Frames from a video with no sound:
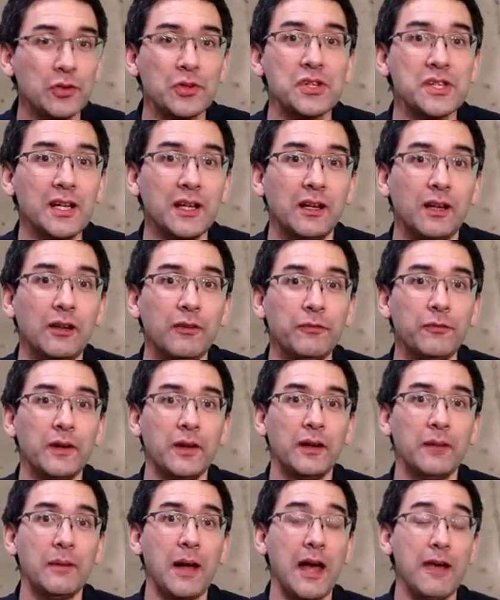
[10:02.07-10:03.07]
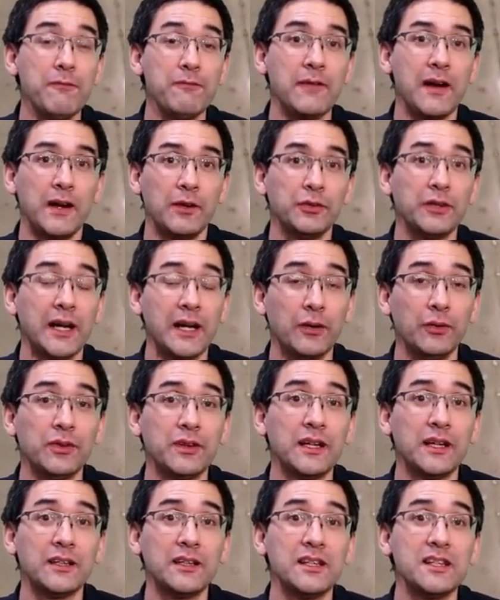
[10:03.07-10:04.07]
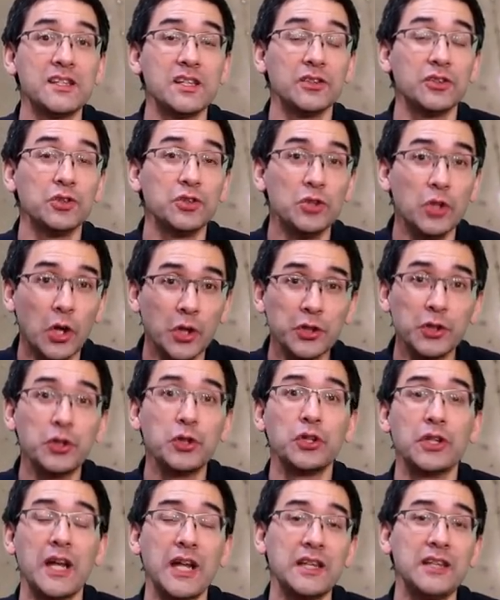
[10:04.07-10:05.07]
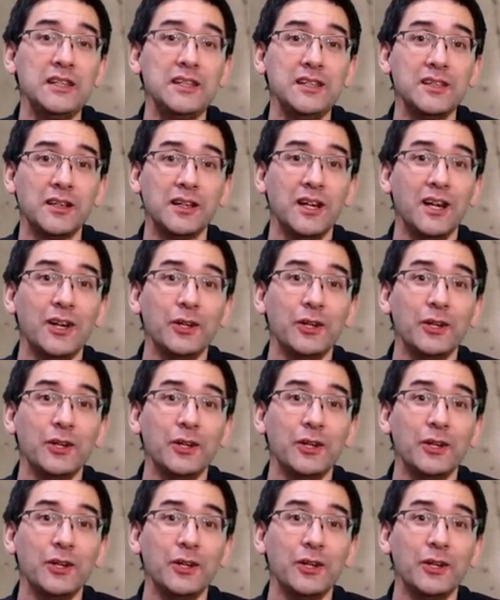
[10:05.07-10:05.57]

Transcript: yourself, uh, I found out that it's not a good idea